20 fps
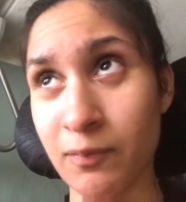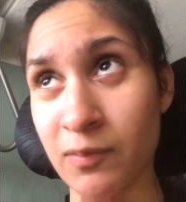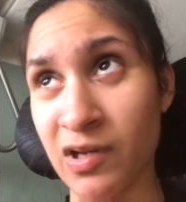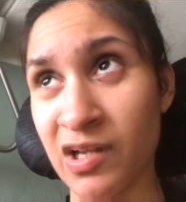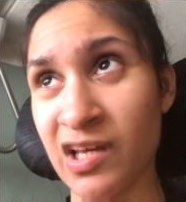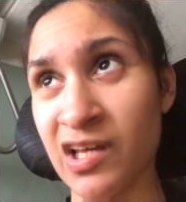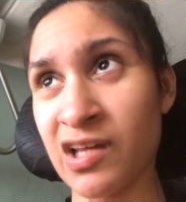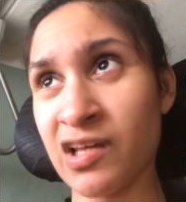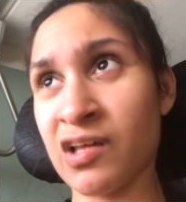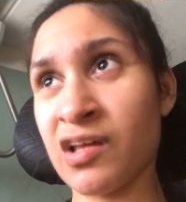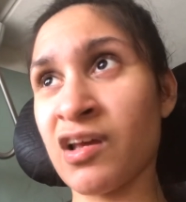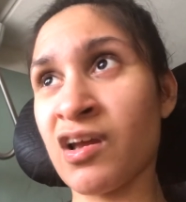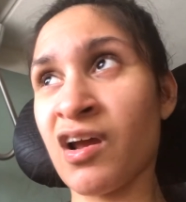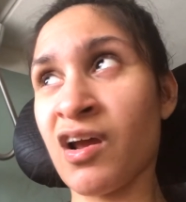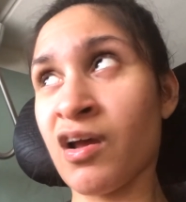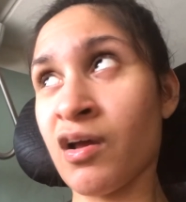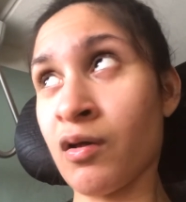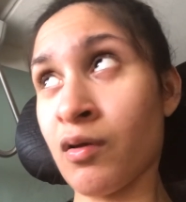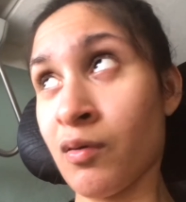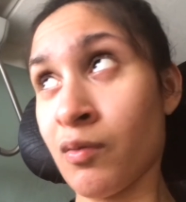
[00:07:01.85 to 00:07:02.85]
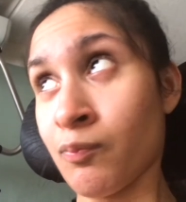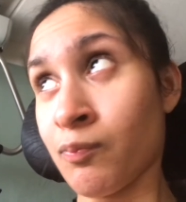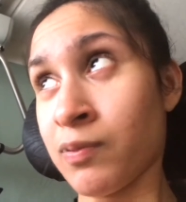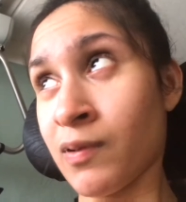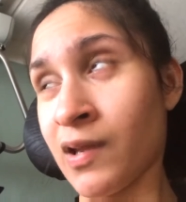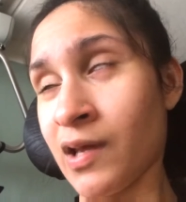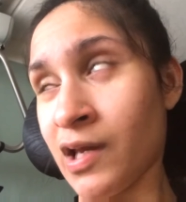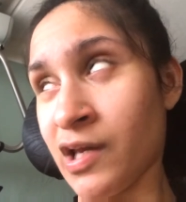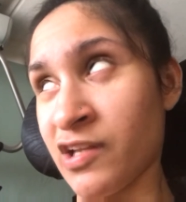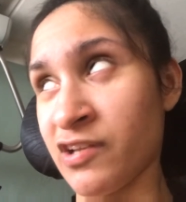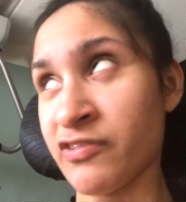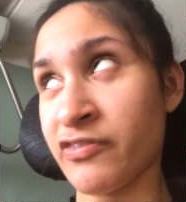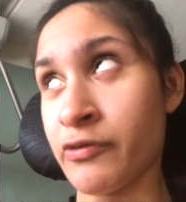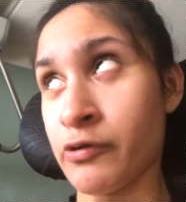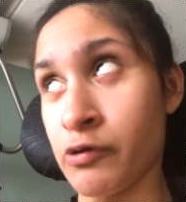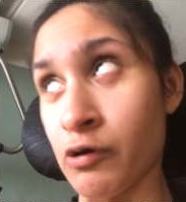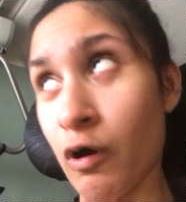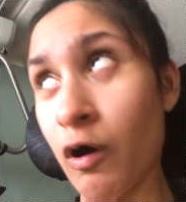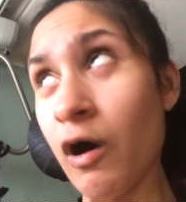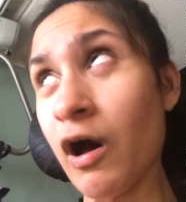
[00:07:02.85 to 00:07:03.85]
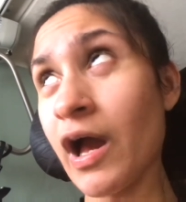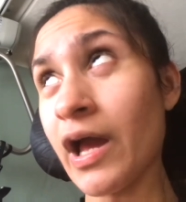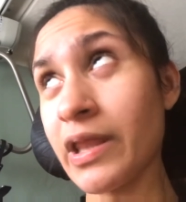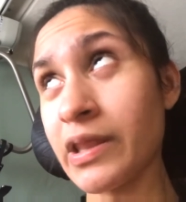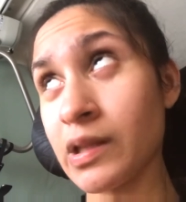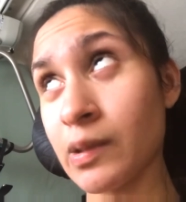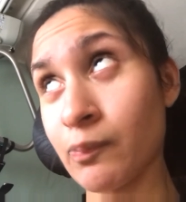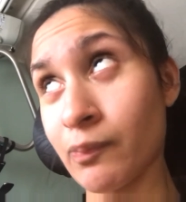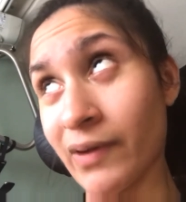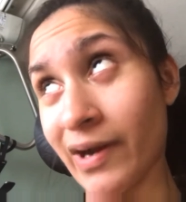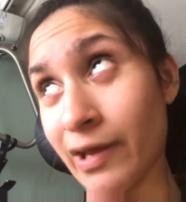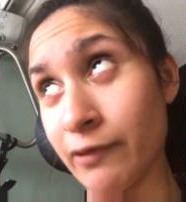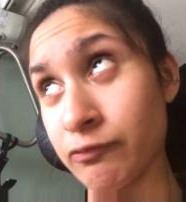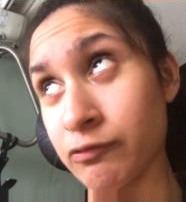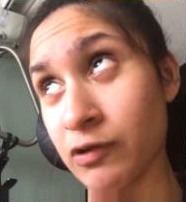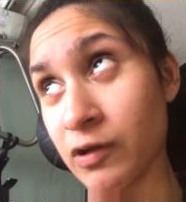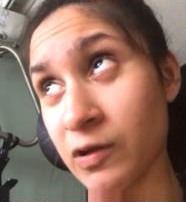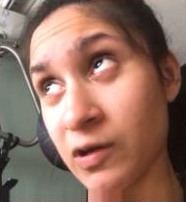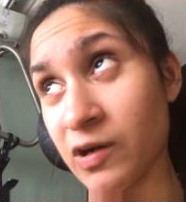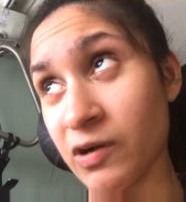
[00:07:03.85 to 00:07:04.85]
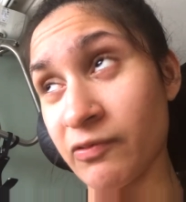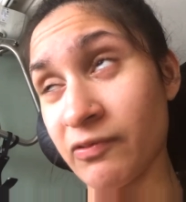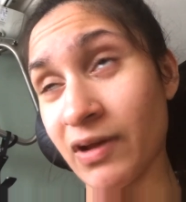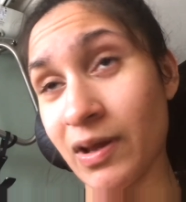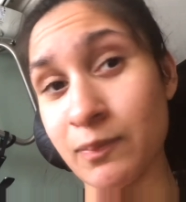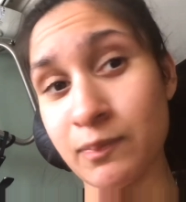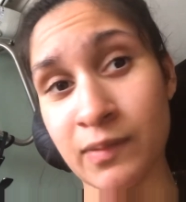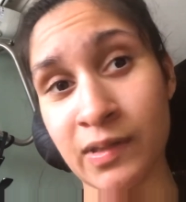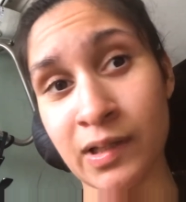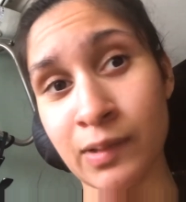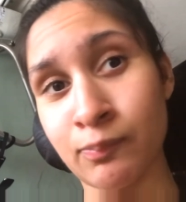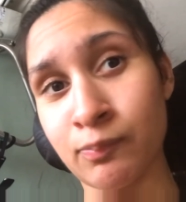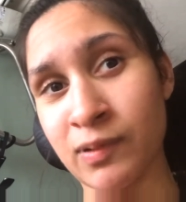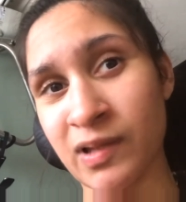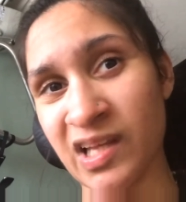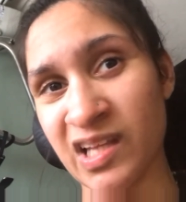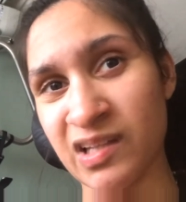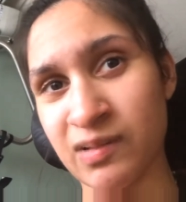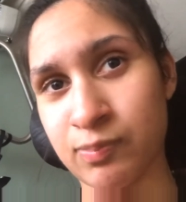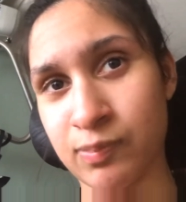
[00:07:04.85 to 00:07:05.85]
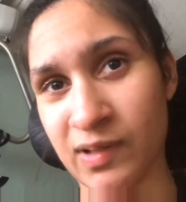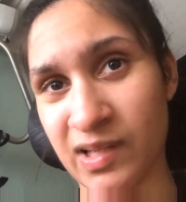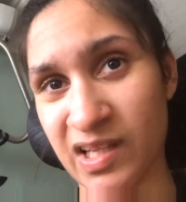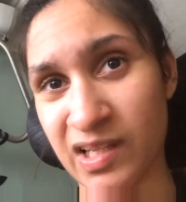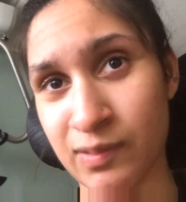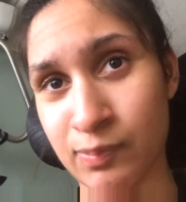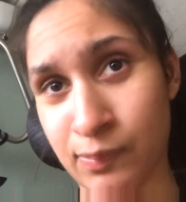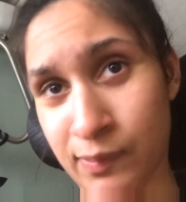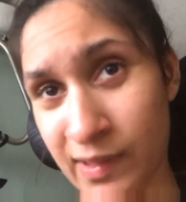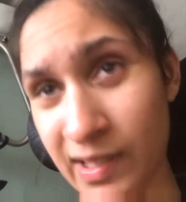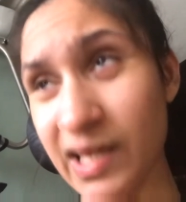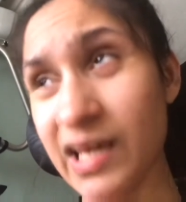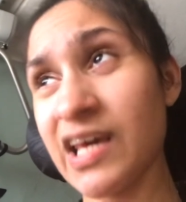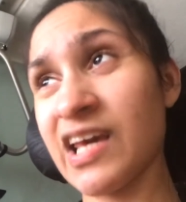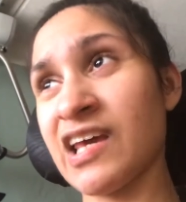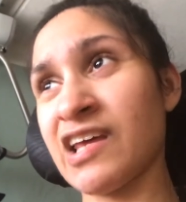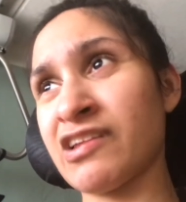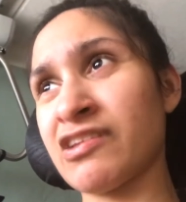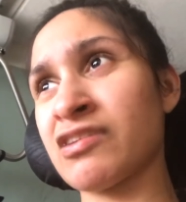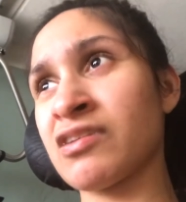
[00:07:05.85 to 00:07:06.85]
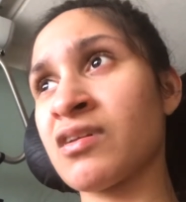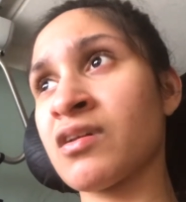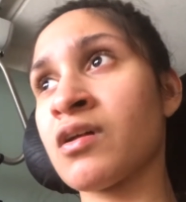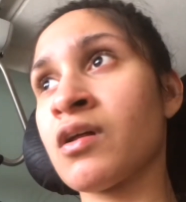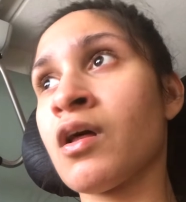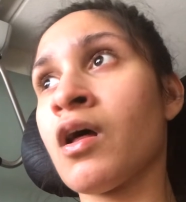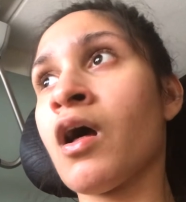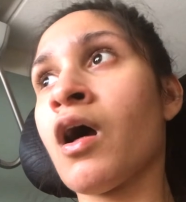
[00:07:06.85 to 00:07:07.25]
family. Please join the Brave Soulor family. Please.